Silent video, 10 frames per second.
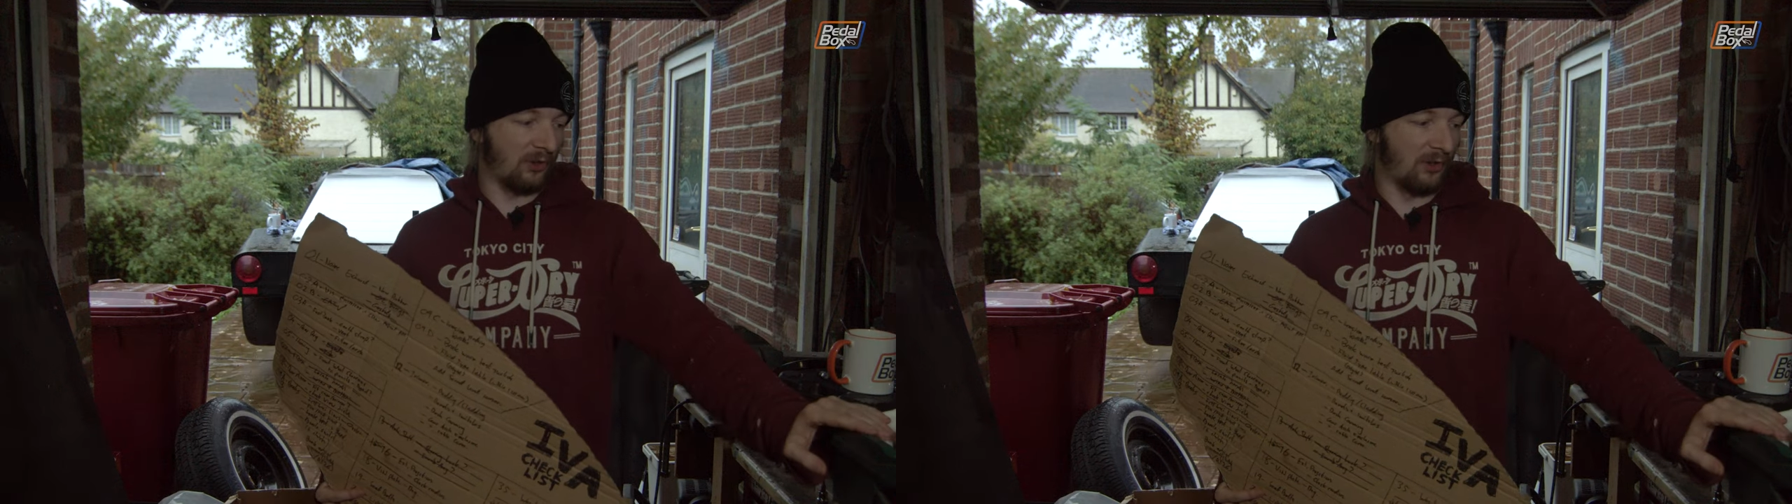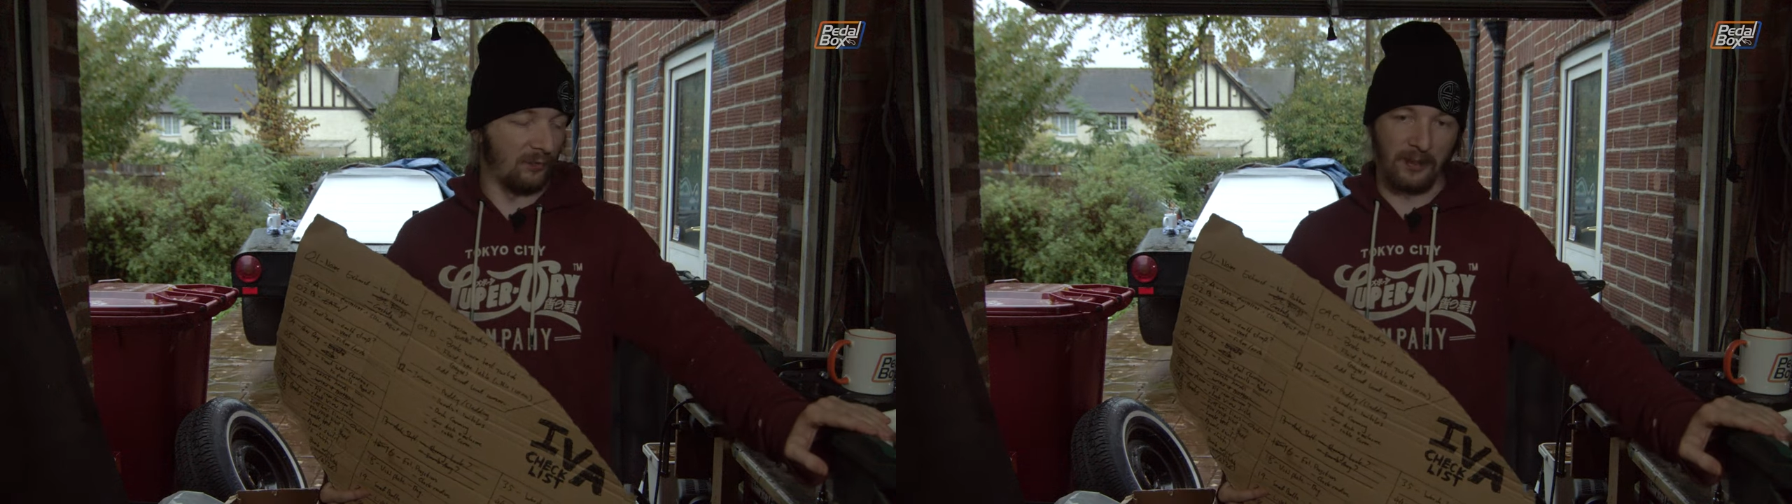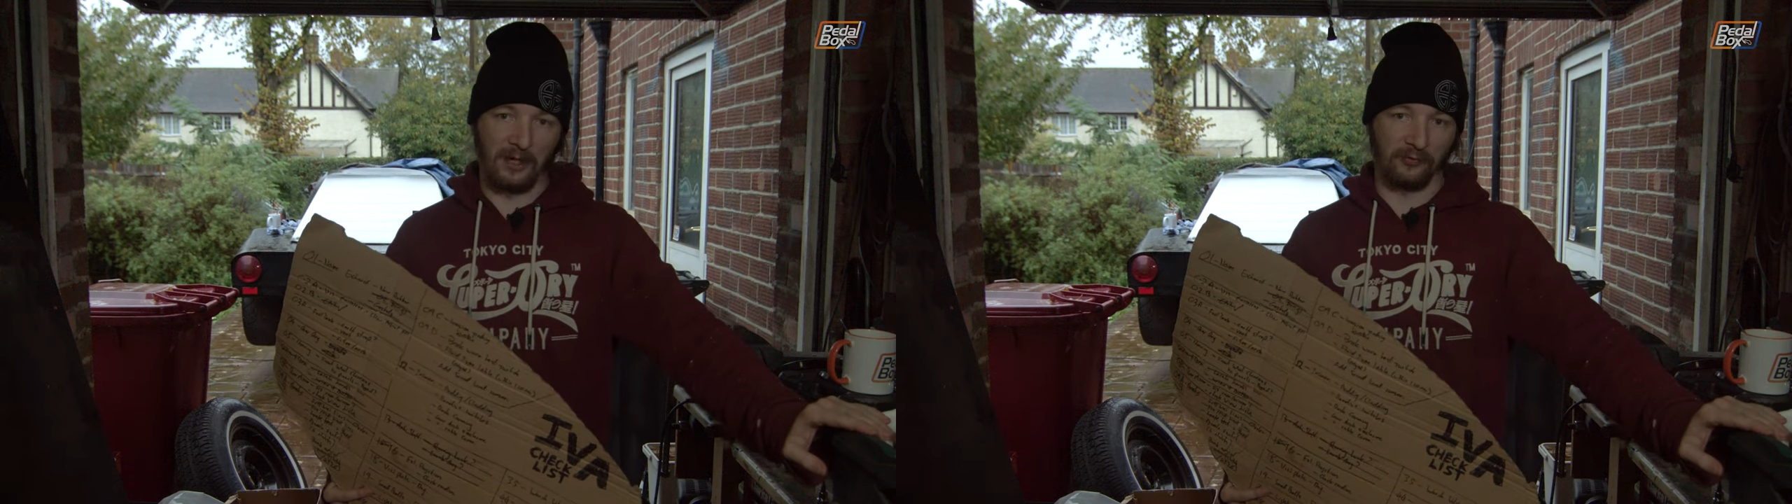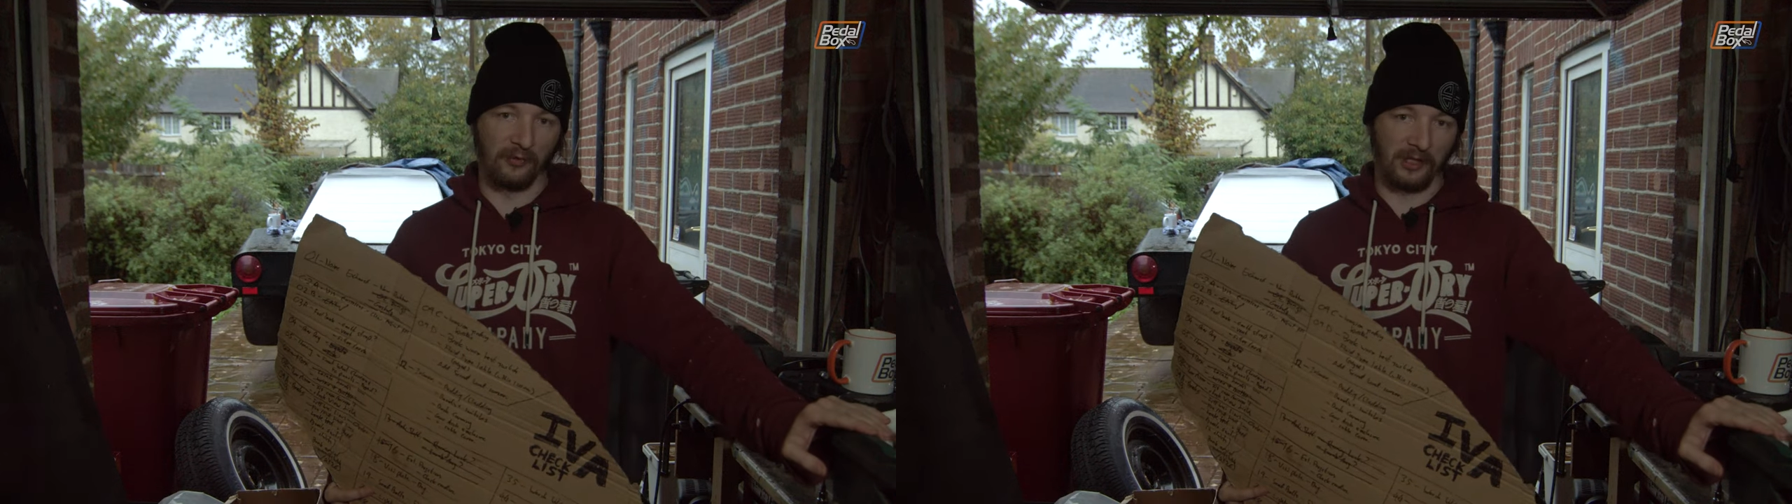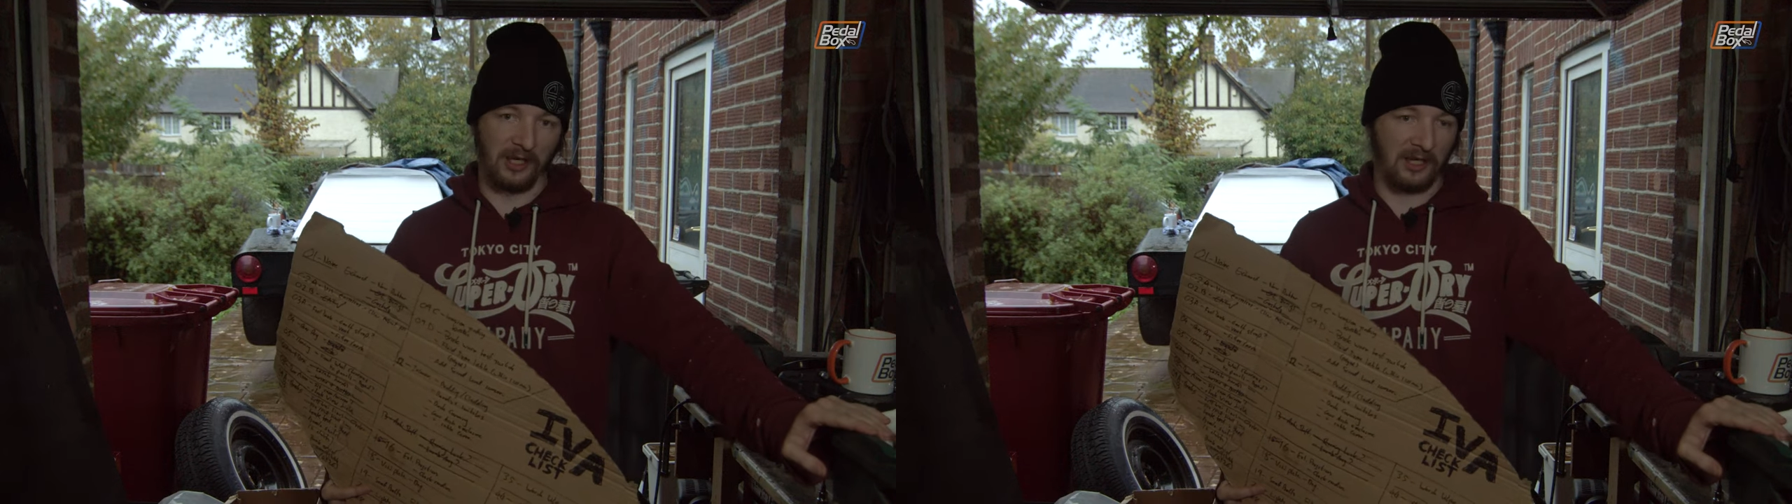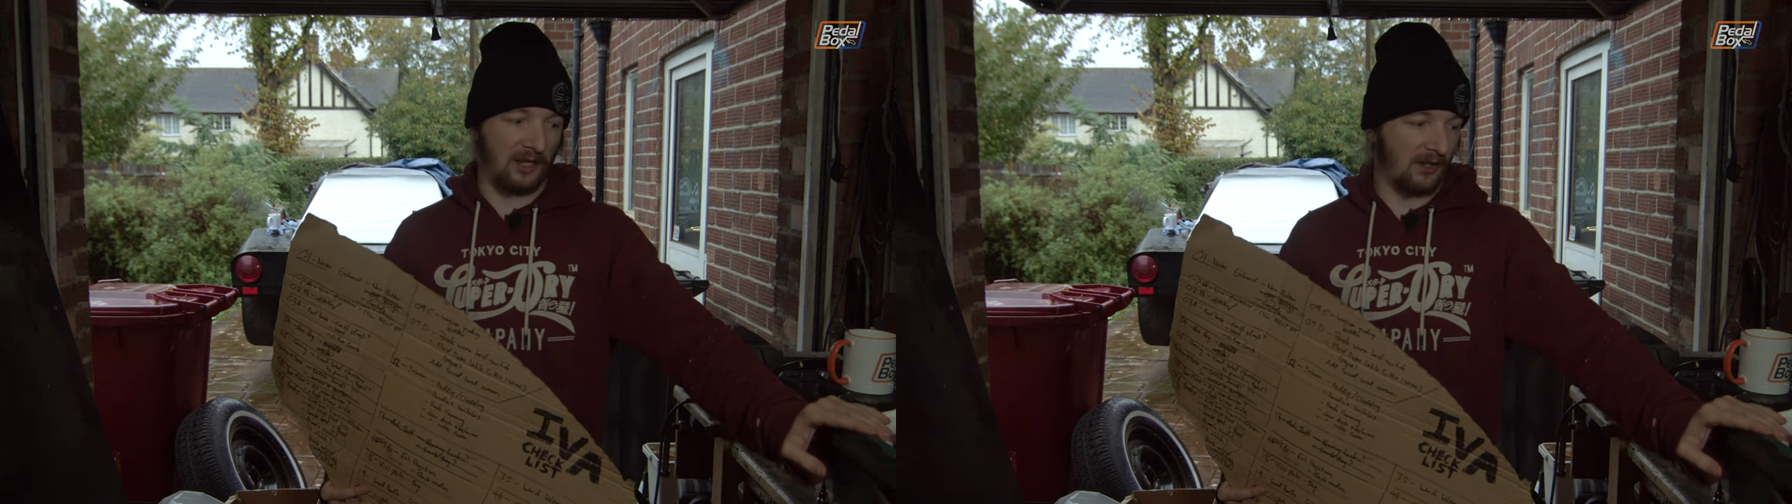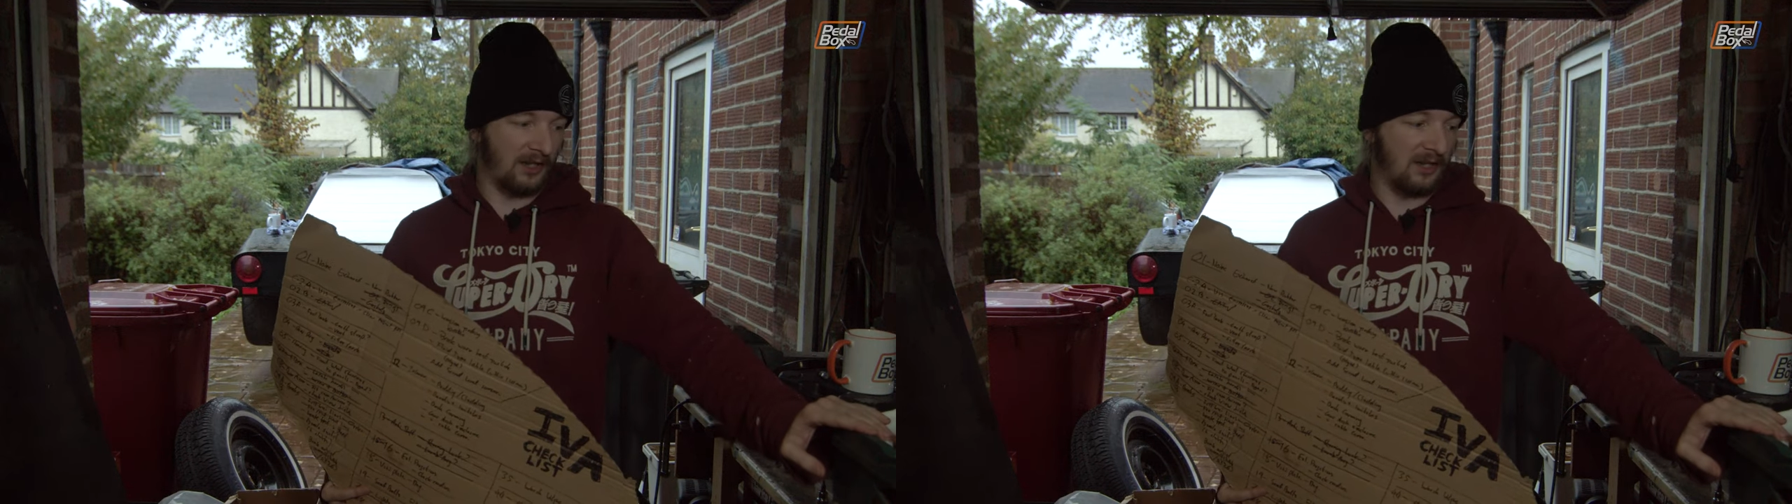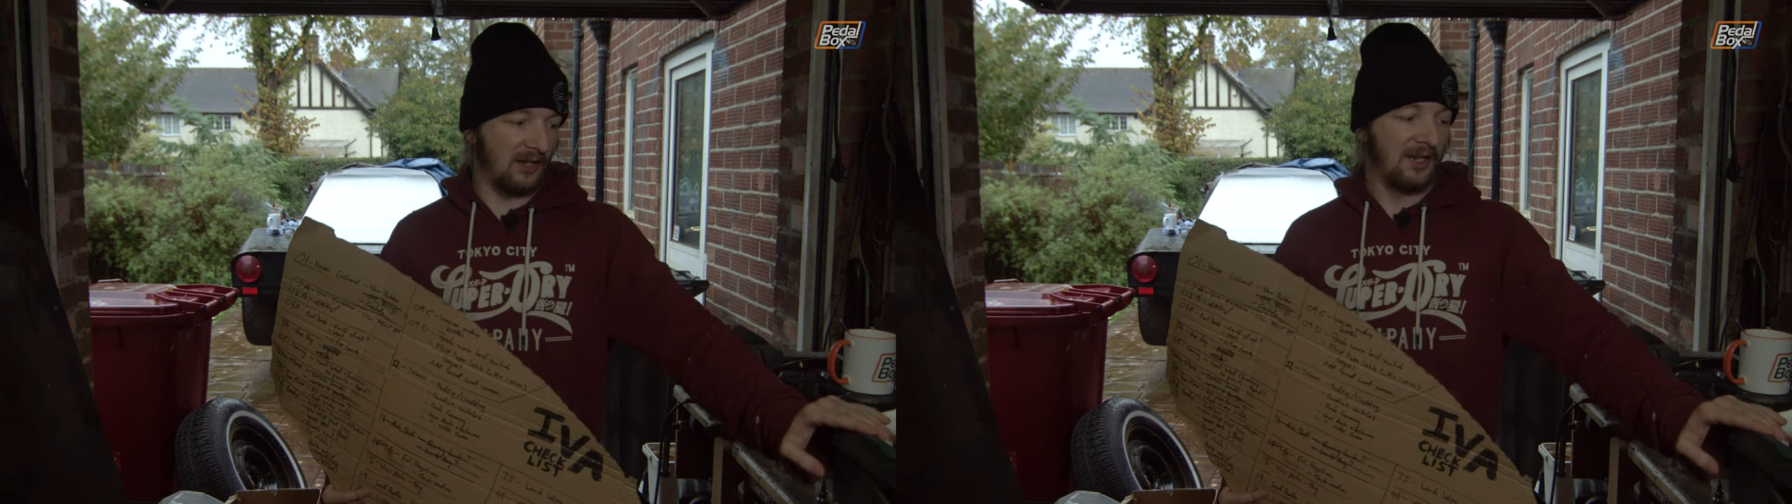of parts for the kit car
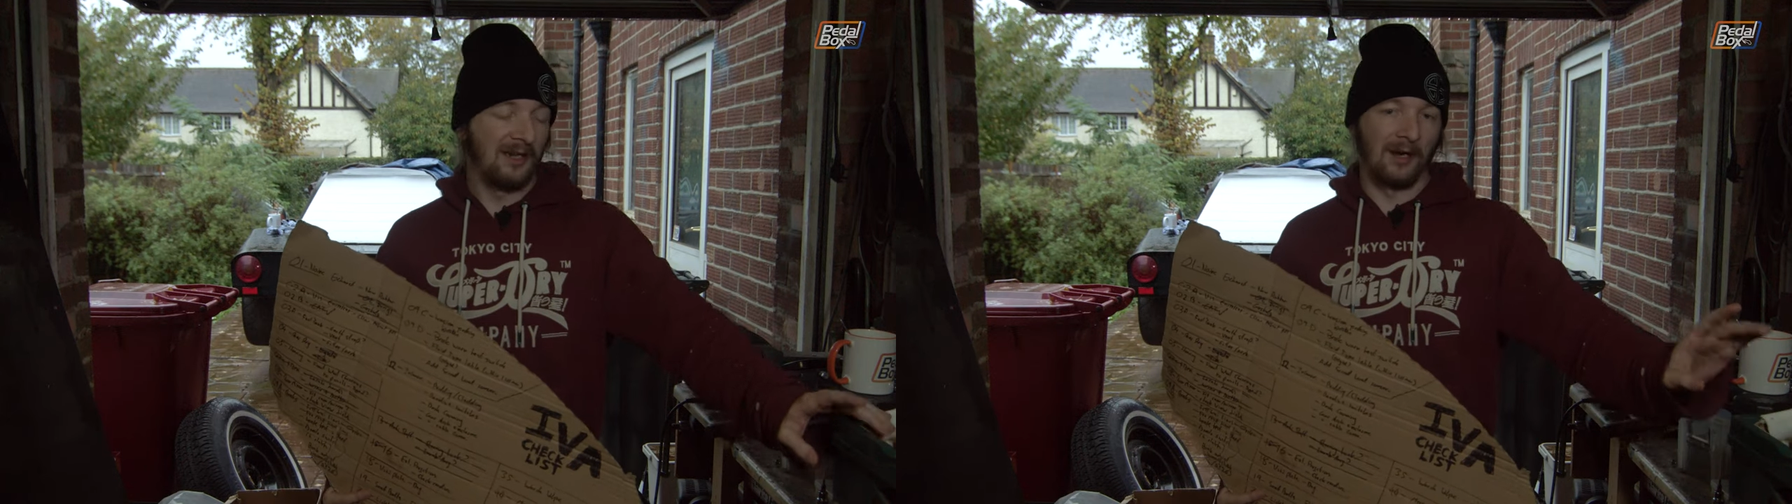here,